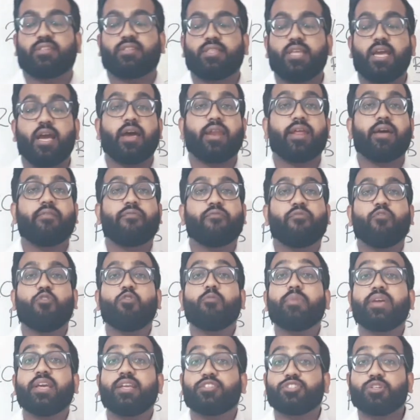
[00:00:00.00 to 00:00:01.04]
There are 4
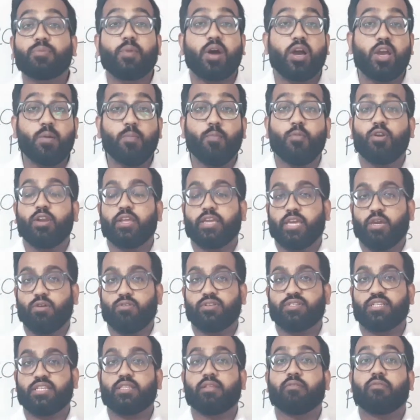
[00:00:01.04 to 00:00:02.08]
major
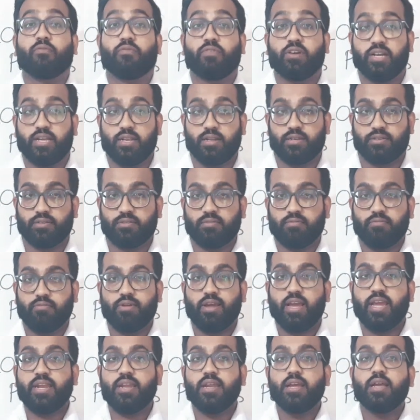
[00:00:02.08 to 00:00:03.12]
biomolecules in the world,
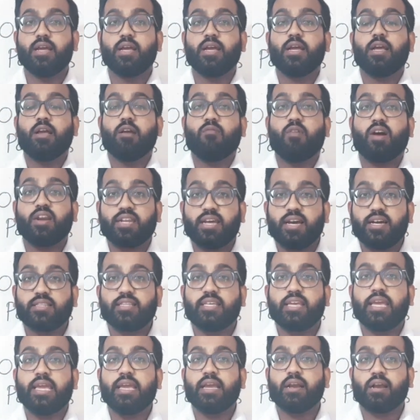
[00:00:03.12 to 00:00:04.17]
right? What are
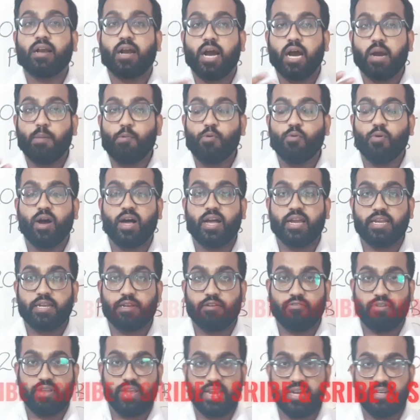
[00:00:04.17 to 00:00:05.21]
they?
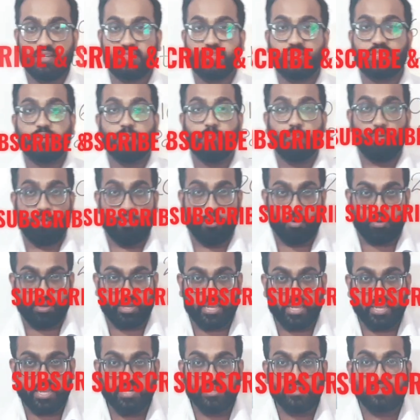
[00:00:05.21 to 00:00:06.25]
Carbohydrates,
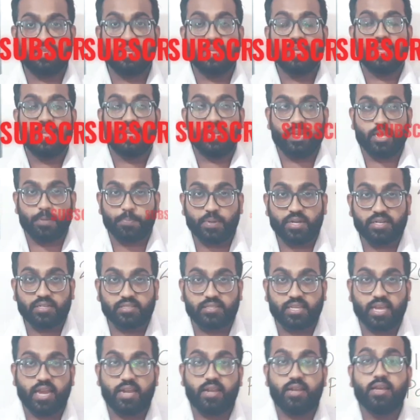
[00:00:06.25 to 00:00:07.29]
proteins, lipids,
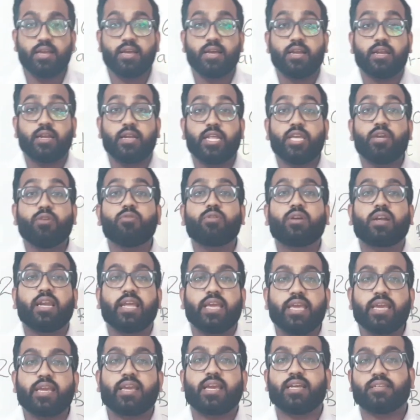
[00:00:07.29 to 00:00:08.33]
and
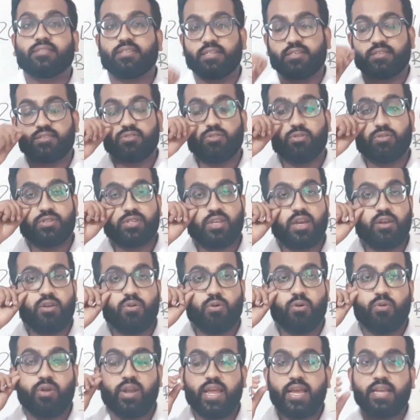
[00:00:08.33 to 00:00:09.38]
nucleic acids. Those are
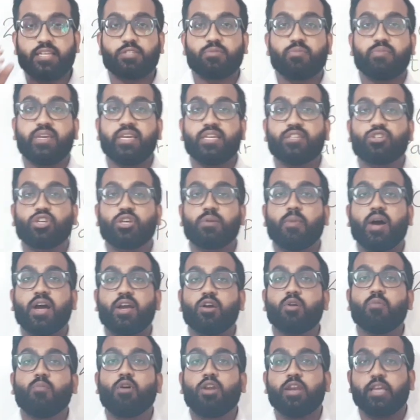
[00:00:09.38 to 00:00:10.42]
known as major
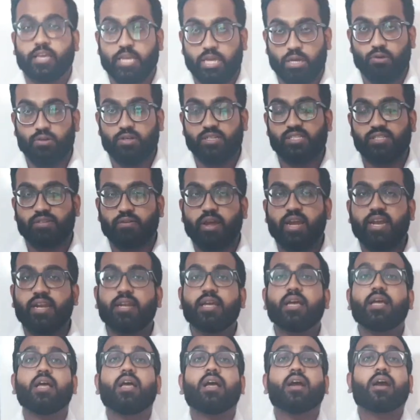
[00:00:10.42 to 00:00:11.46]
biomolecules, right?
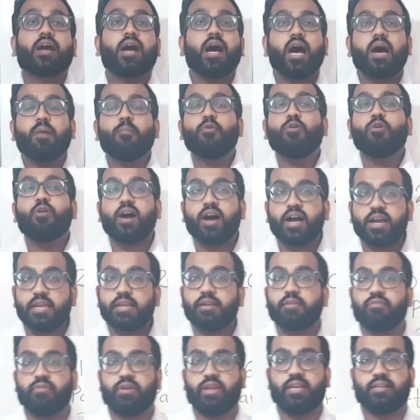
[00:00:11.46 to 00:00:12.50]

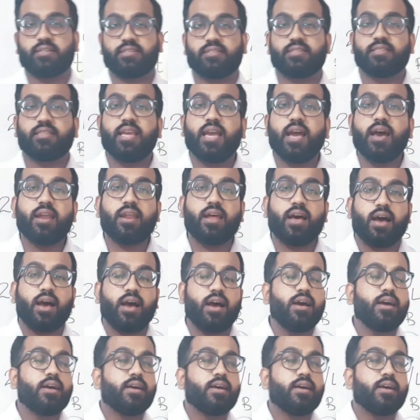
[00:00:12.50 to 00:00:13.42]
Carbohydrates. There are